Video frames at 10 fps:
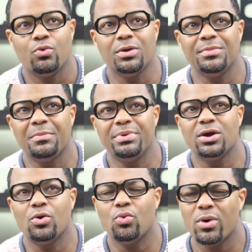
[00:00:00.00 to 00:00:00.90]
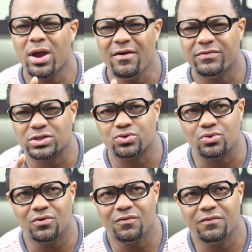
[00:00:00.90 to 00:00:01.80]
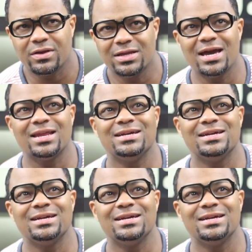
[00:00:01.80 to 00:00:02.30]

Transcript: We may be aware of a truth, yet